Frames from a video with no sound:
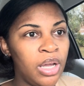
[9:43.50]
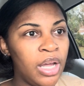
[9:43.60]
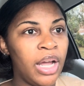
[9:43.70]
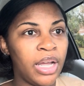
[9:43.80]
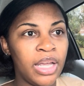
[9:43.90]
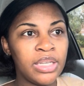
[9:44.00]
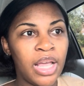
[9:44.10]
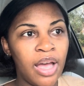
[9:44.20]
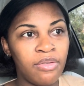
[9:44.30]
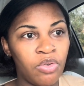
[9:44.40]
I guess
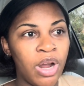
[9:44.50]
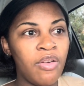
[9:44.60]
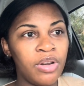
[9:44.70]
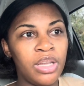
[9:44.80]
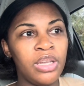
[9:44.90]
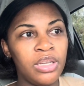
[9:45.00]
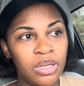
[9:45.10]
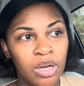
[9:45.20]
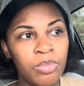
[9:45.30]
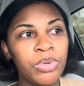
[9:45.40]
have gravity,
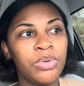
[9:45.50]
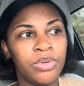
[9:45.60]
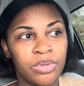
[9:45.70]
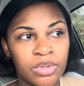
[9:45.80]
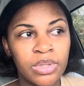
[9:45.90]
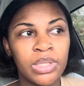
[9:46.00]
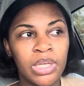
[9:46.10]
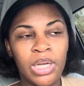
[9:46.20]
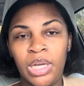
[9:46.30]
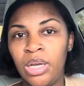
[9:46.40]
pull
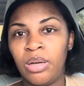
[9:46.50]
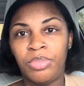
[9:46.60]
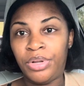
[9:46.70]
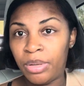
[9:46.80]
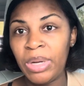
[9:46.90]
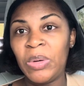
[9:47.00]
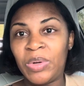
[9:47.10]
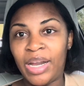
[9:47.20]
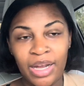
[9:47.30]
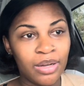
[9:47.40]
them on
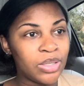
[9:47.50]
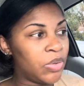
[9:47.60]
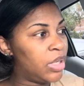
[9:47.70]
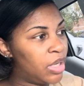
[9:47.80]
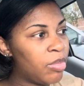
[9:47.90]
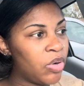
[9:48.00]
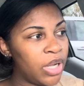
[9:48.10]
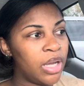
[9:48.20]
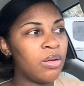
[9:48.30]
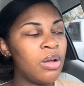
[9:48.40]
down so he can come on
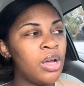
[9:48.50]
out.